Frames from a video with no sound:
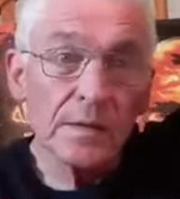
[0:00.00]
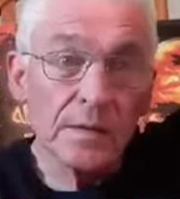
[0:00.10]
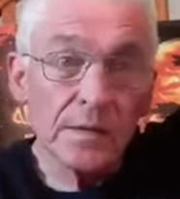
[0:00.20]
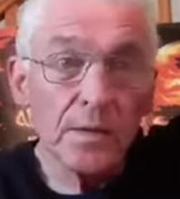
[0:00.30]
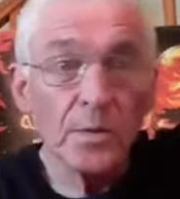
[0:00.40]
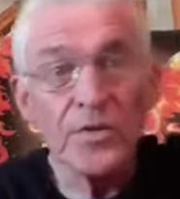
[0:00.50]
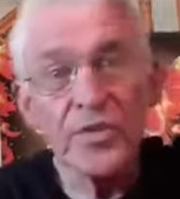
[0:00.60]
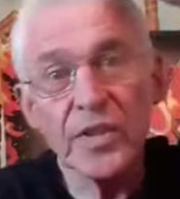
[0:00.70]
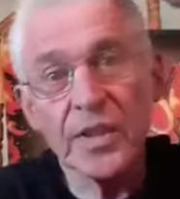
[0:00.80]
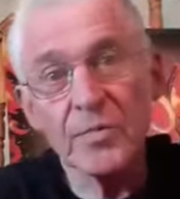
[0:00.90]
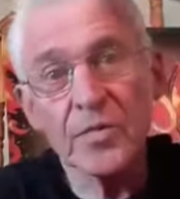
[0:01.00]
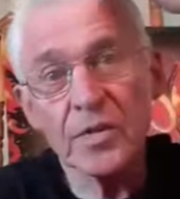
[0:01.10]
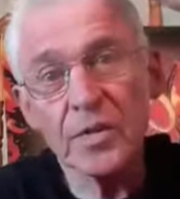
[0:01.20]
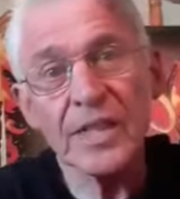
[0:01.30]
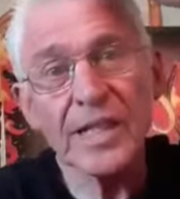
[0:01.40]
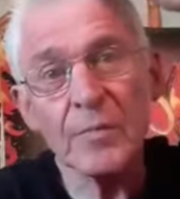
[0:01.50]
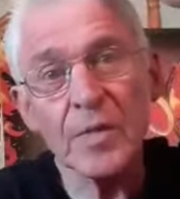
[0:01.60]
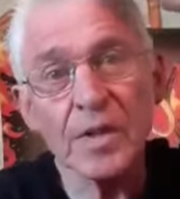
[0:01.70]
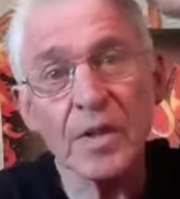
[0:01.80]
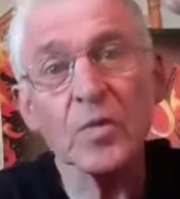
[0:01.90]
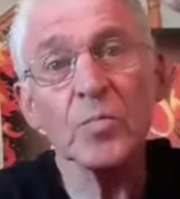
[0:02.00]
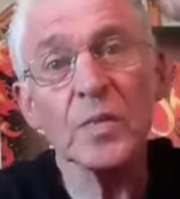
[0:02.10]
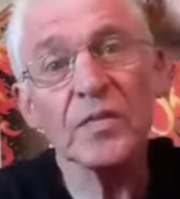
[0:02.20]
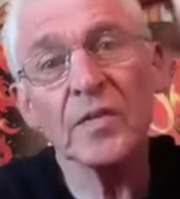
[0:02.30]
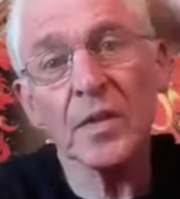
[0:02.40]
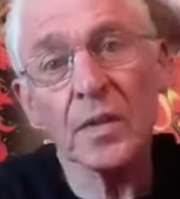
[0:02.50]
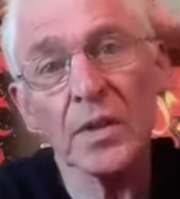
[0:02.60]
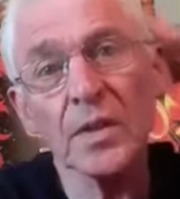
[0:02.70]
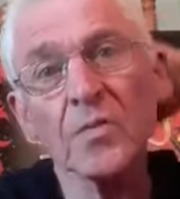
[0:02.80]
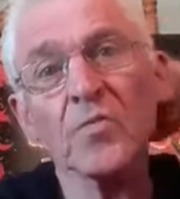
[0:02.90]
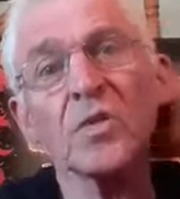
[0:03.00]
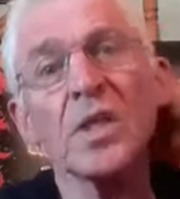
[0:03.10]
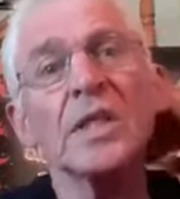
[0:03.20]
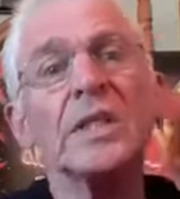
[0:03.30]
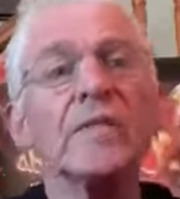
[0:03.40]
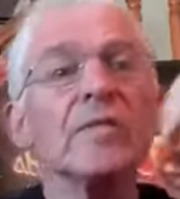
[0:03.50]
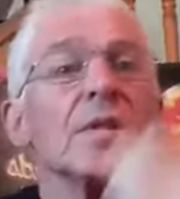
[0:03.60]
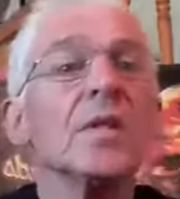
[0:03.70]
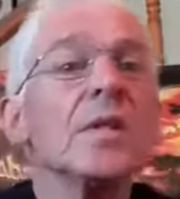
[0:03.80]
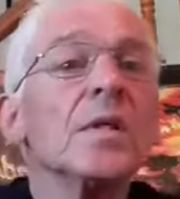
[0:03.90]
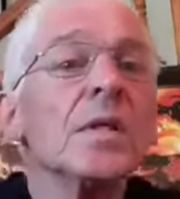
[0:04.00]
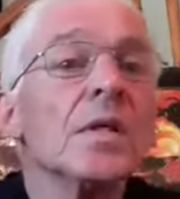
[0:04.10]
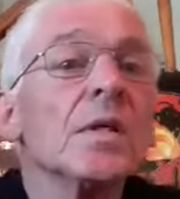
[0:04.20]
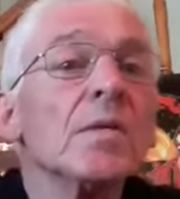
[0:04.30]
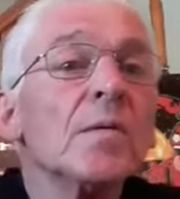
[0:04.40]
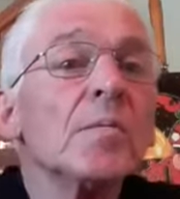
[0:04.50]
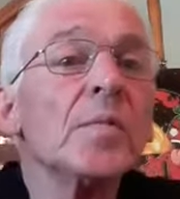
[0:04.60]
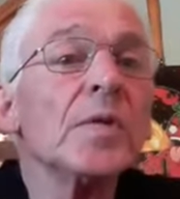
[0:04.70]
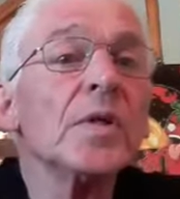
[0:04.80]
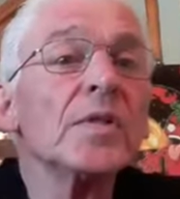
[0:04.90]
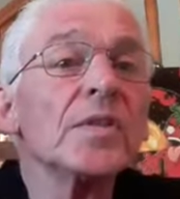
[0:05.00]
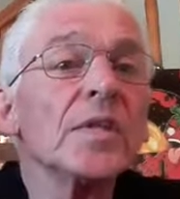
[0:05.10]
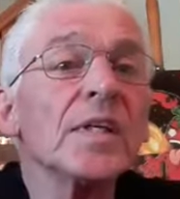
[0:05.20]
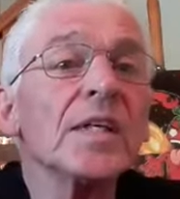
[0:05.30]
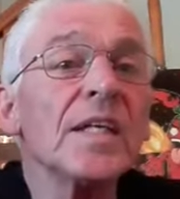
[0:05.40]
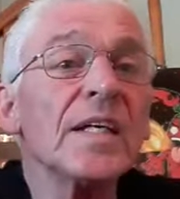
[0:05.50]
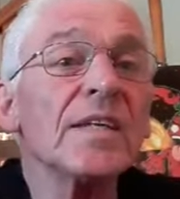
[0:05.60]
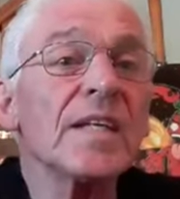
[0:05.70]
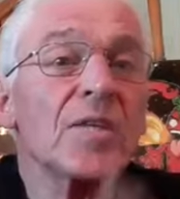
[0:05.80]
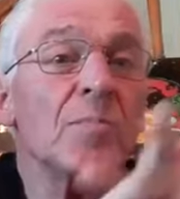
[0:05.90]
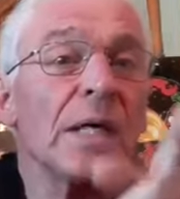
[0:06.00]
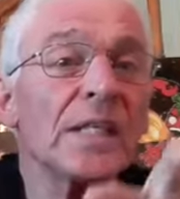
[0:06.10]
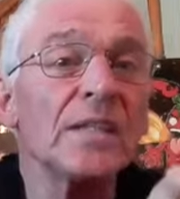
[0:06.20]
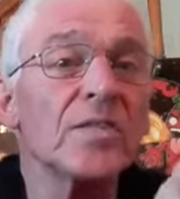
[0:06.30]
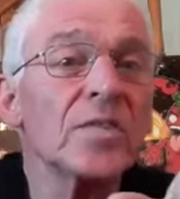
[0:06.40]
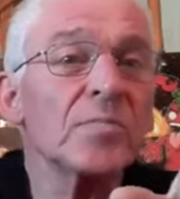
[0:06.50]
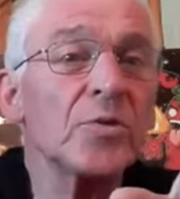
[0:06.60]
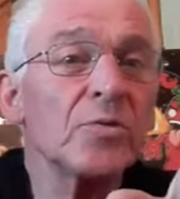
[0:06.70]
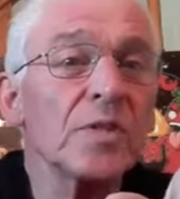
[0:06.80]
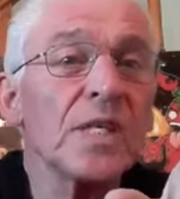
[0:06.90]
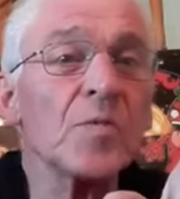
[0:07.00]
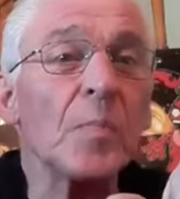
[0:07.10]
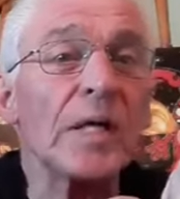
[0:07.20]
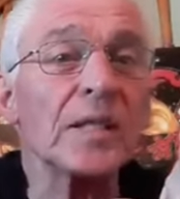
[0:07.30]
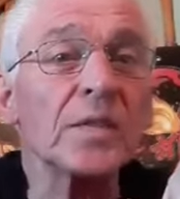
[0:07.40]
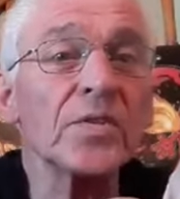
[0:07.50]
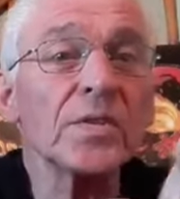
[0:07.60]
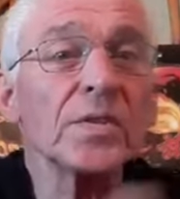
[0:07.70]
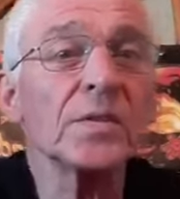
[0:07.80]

Do a James and tap me saying up before it goes live. One person. Hey, that's Magnus. I'm sure that's Magnus.